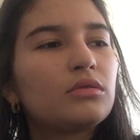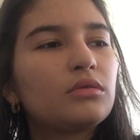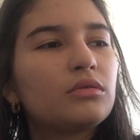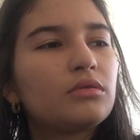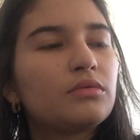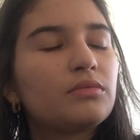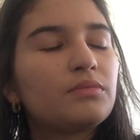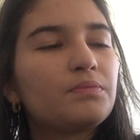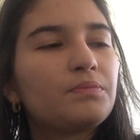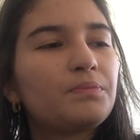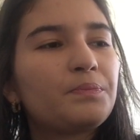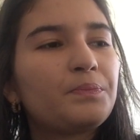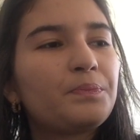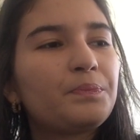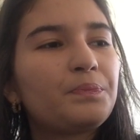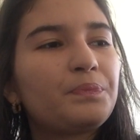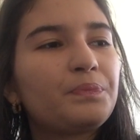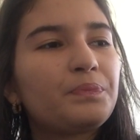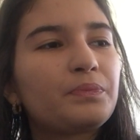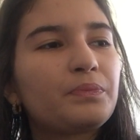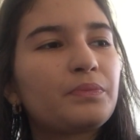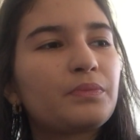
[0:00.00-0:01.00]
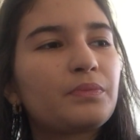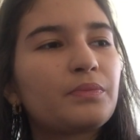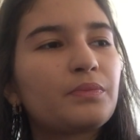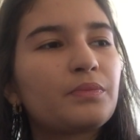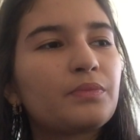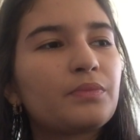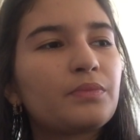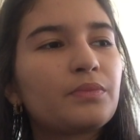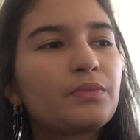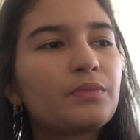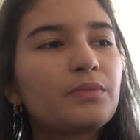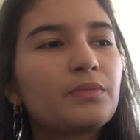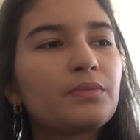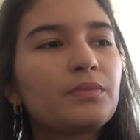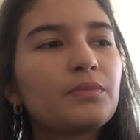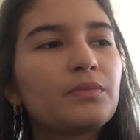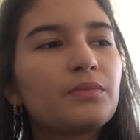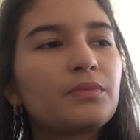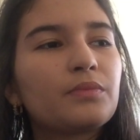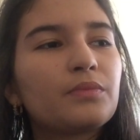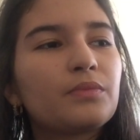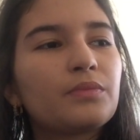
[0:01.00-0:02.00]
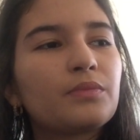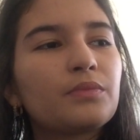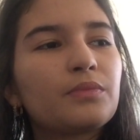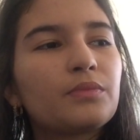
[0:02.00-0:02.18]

Nothing is said.